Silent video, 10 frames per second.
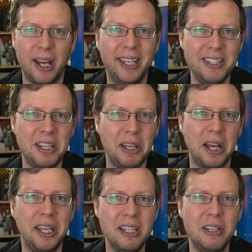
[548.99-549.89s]
I guess I,
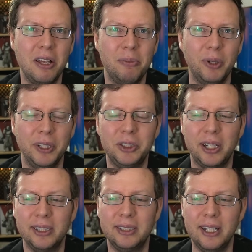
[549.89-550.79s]
I guess all I'm really
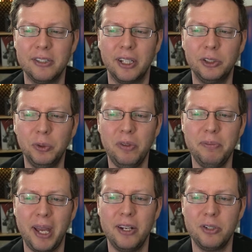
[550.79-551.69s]
trying to say is like sort of
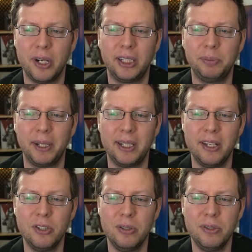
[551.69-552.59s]
manage your
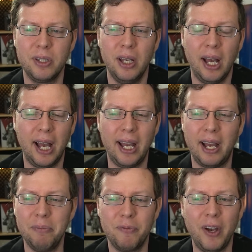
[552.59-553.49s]
expectations. I,
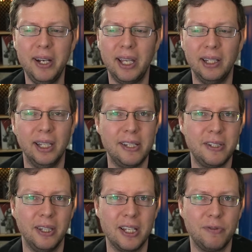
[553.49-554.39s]
I'm finding it less
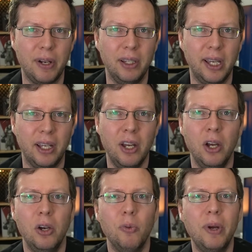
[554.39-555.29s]
and less funny. Like
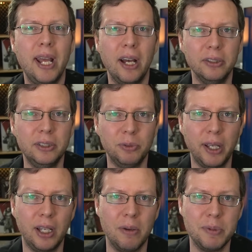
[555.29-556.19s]
when Elden
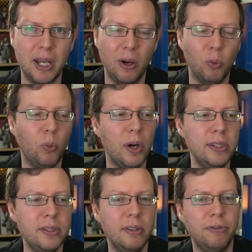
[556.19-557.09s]
Ring comes out,
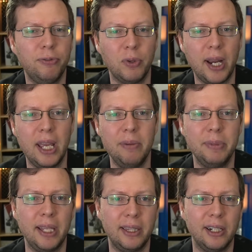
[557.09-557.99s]
what's the frame
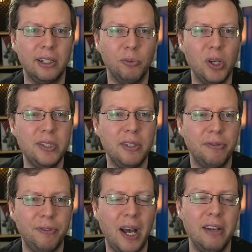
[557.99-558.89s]
that they're what's the
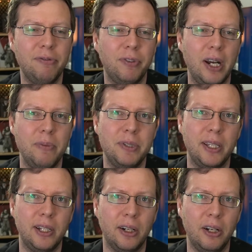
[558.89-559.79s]
five frames
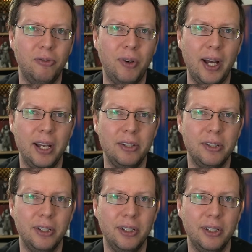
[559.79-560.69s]
that they're gonna find
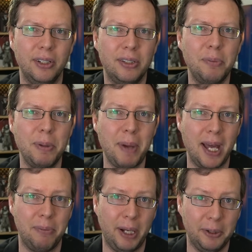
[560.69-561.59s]
to to be
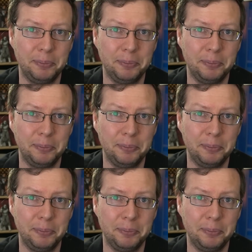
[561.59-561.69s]
mad about?